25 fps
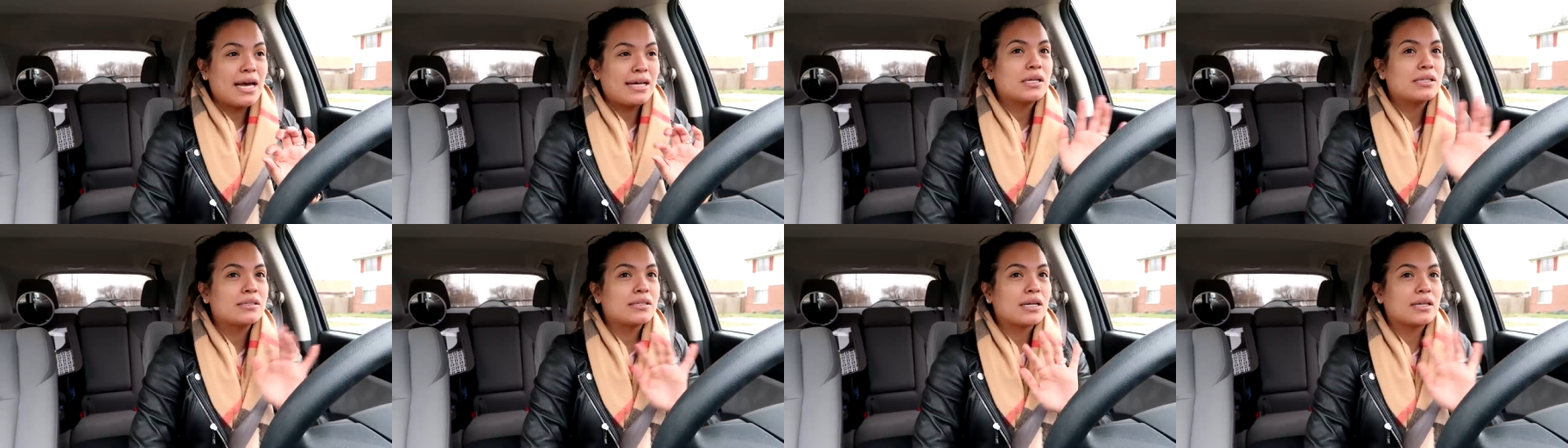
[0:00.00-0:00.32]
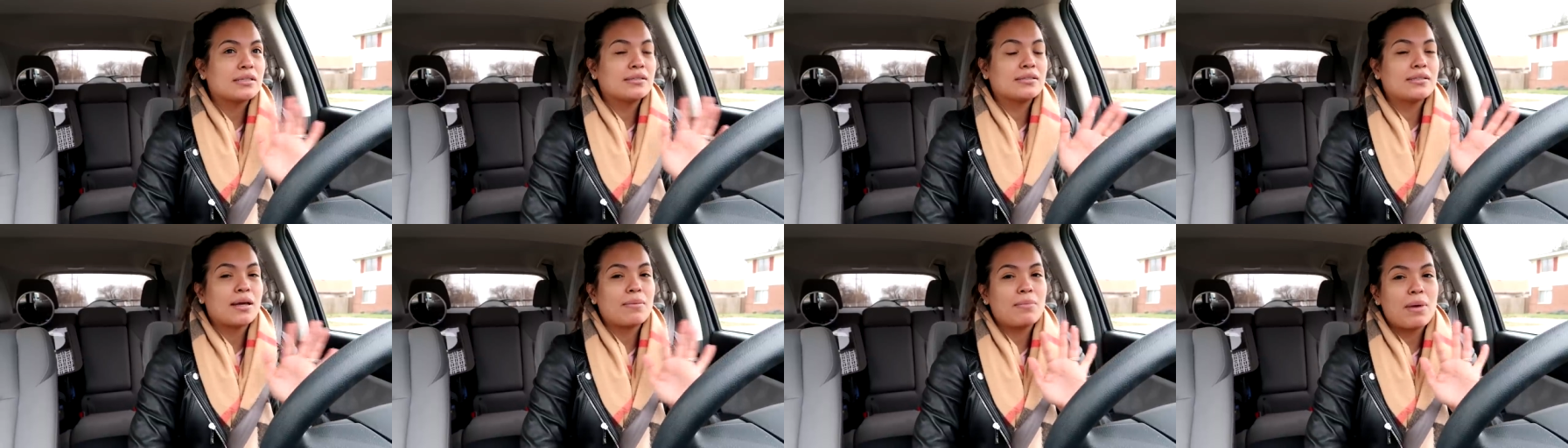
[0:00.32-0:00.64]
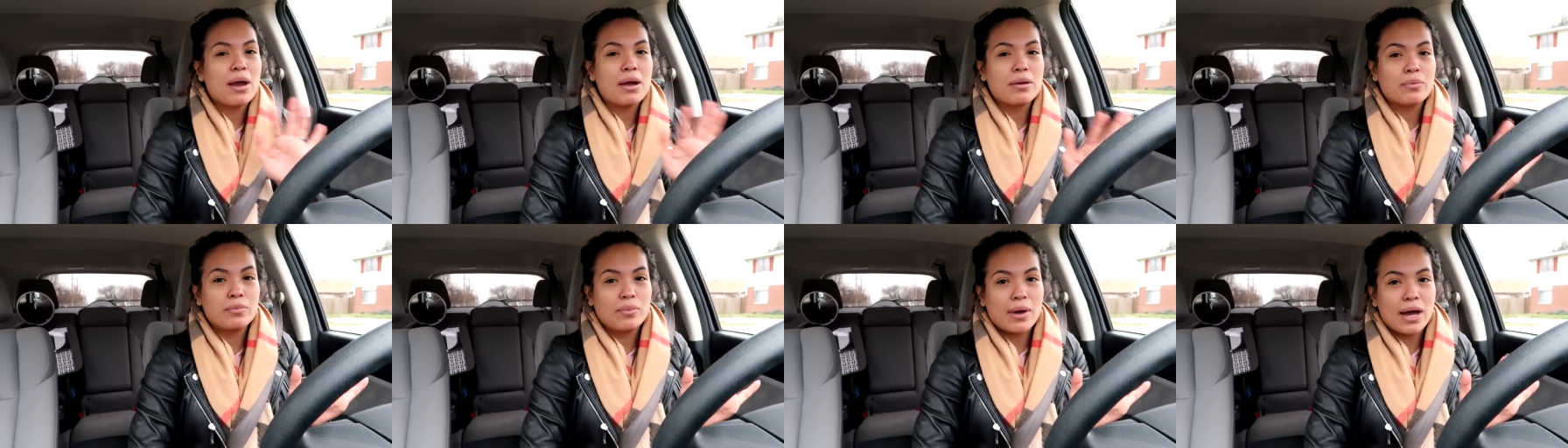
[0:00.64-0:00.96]
It's like
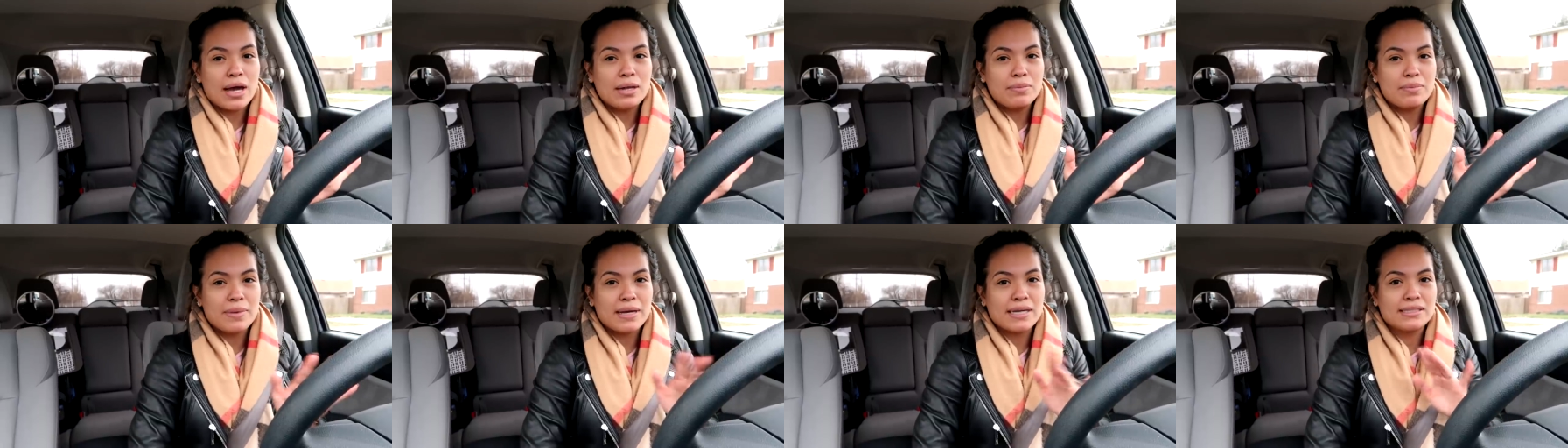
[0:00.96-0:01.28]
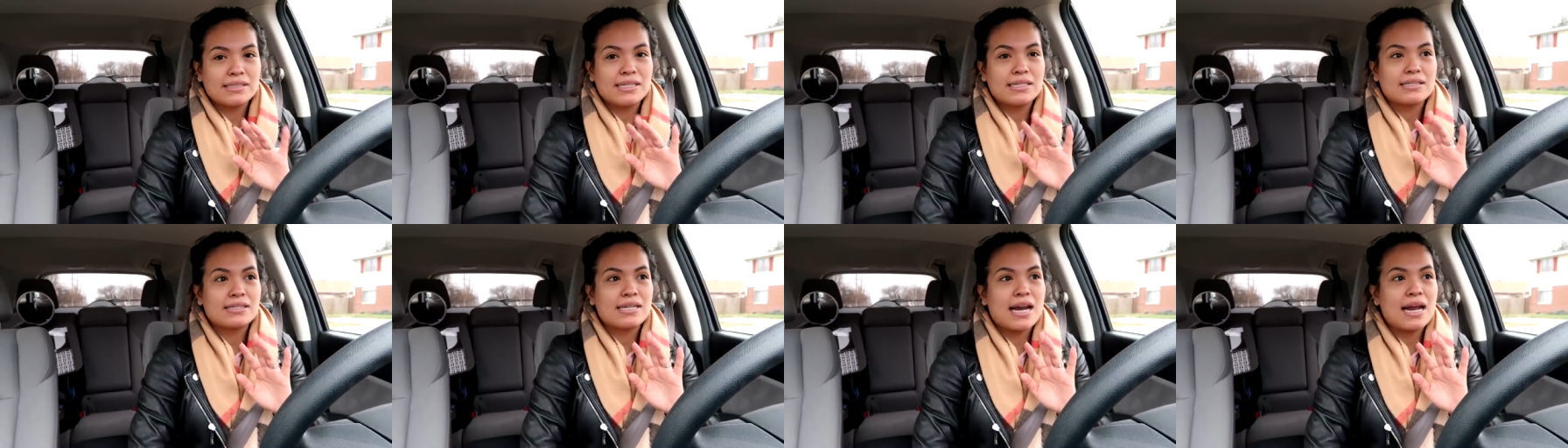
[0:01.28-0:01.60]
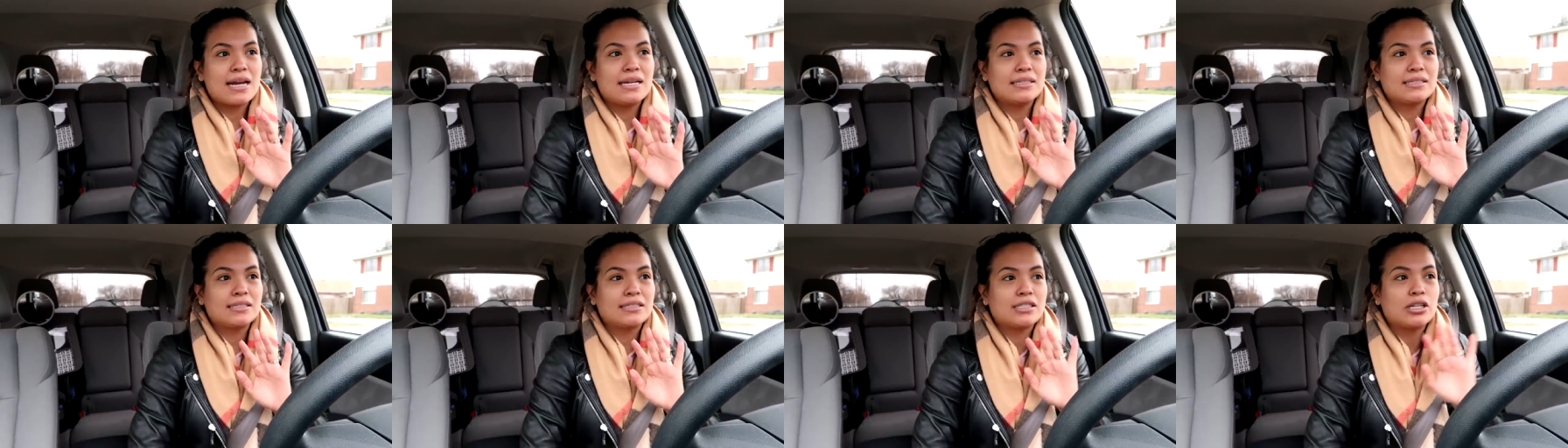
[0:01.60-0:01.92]
semi-wet because it's
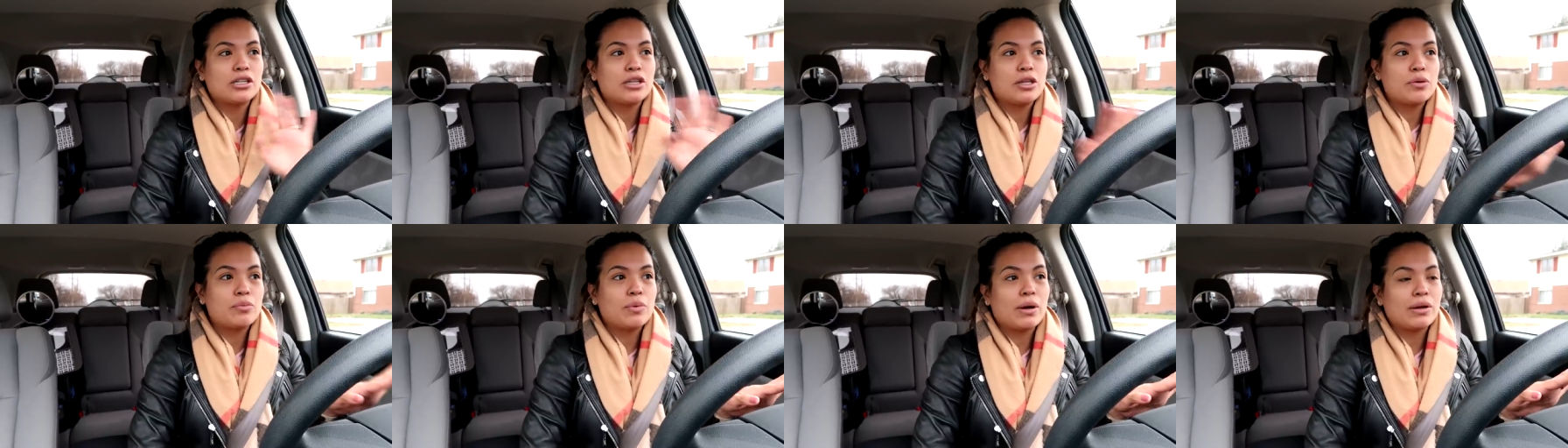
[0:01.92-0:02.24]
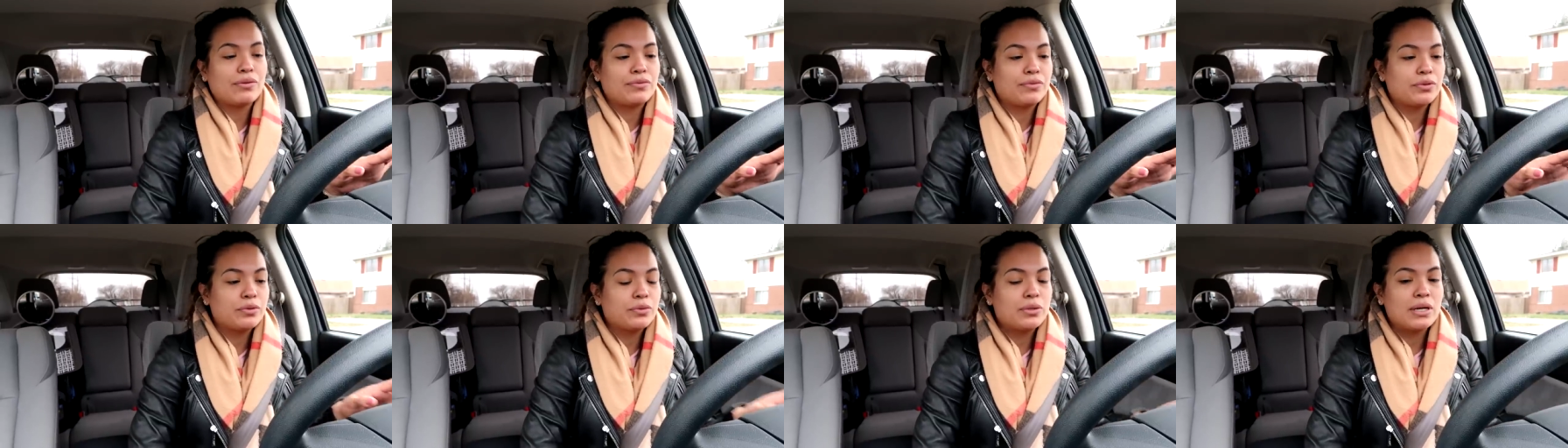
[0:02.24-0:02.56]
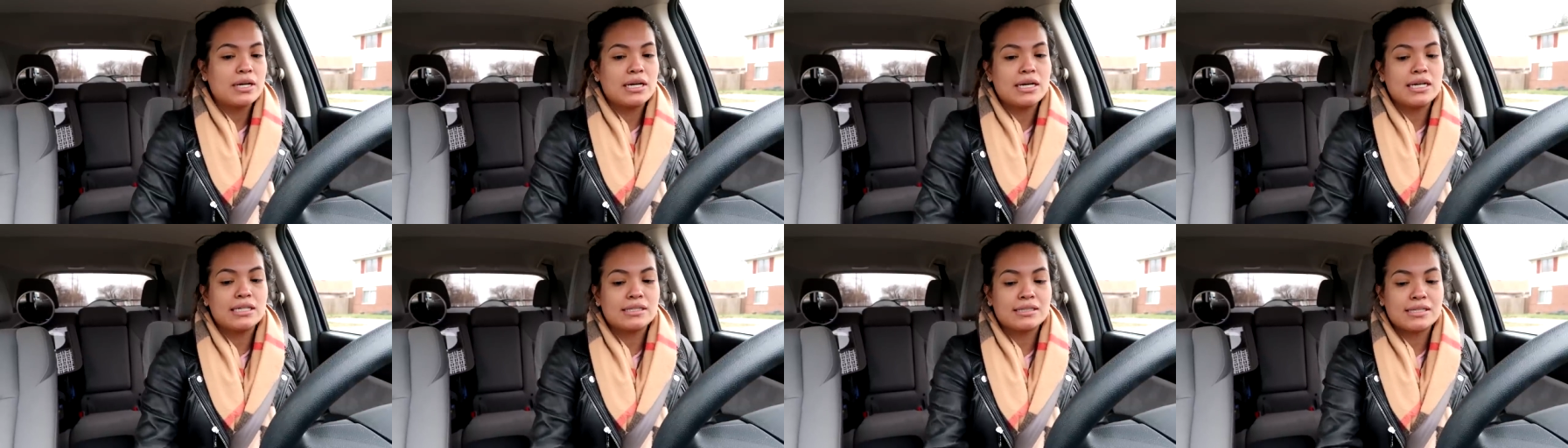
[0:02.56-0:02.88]
not necessarily wet food
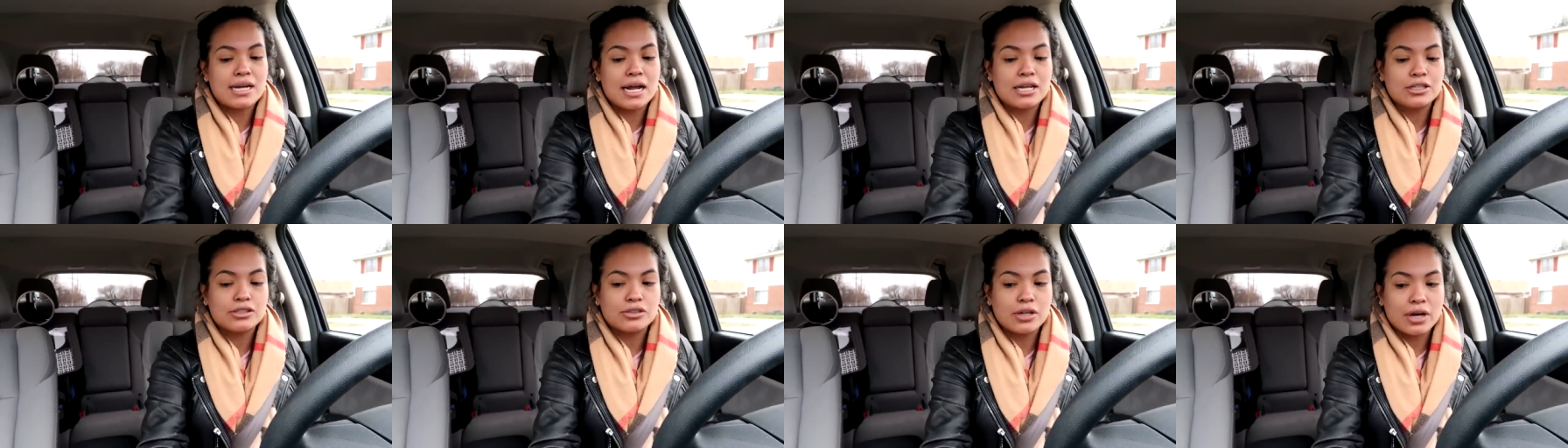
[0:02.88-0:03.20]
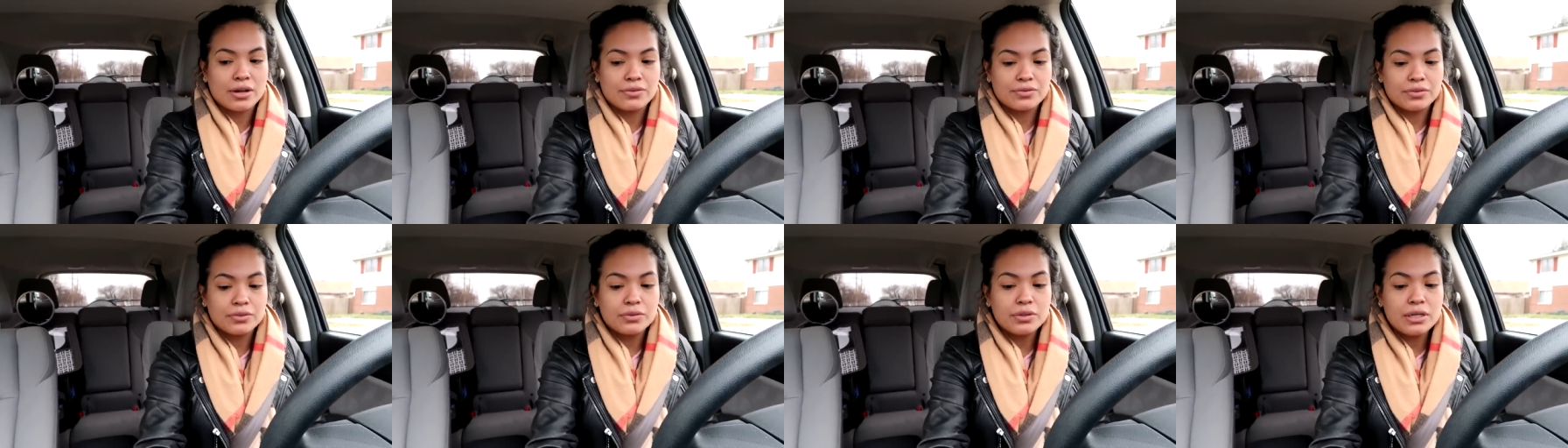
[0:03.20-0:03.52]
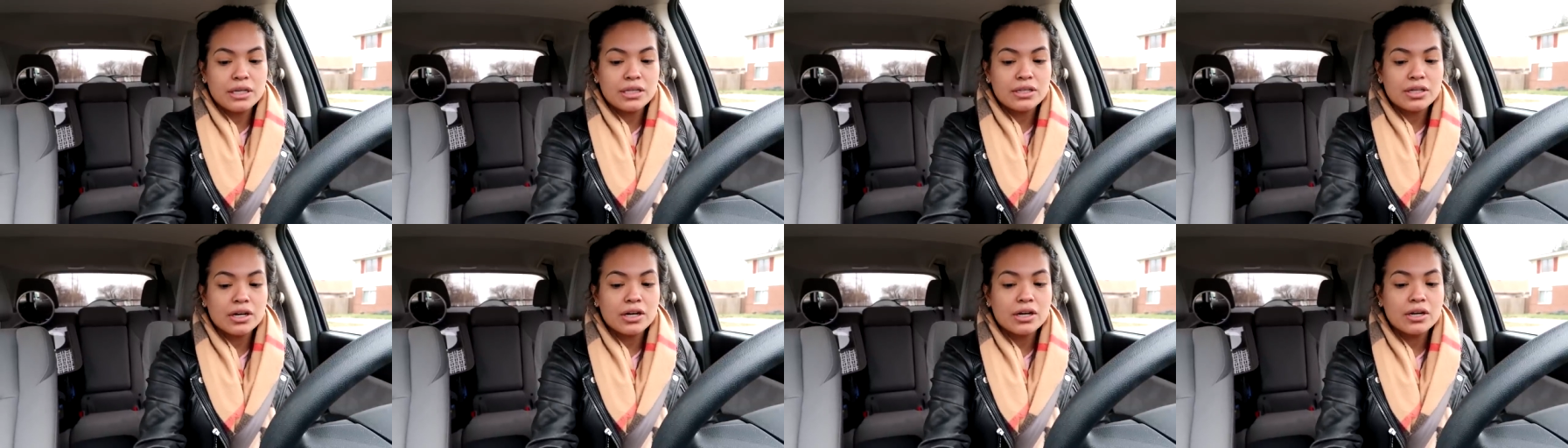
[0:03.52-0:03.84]
and it's not dry food
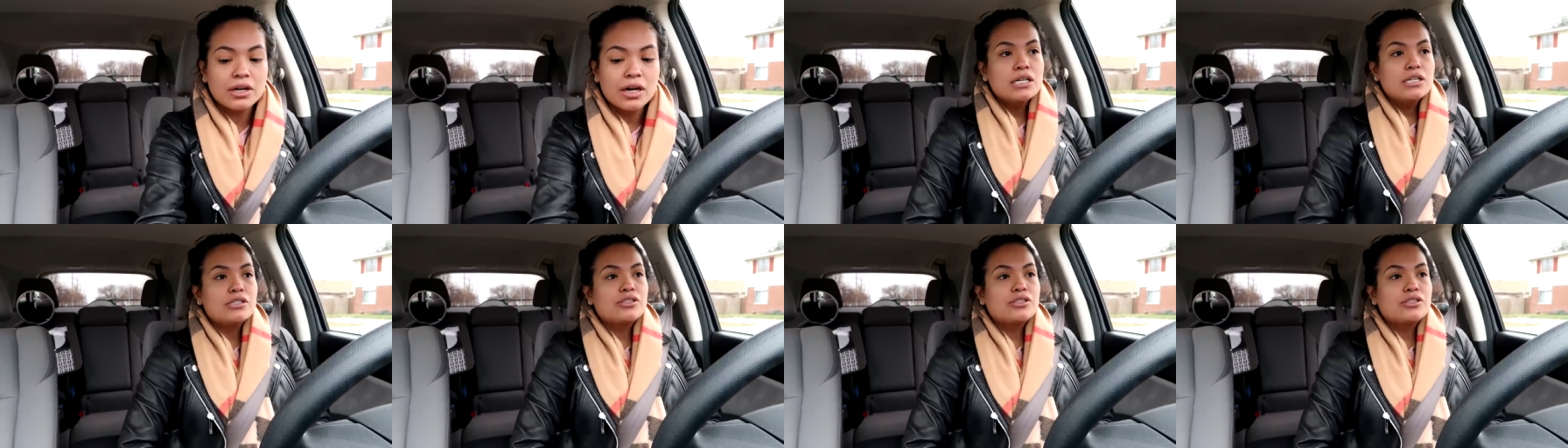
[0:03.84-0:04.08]
either.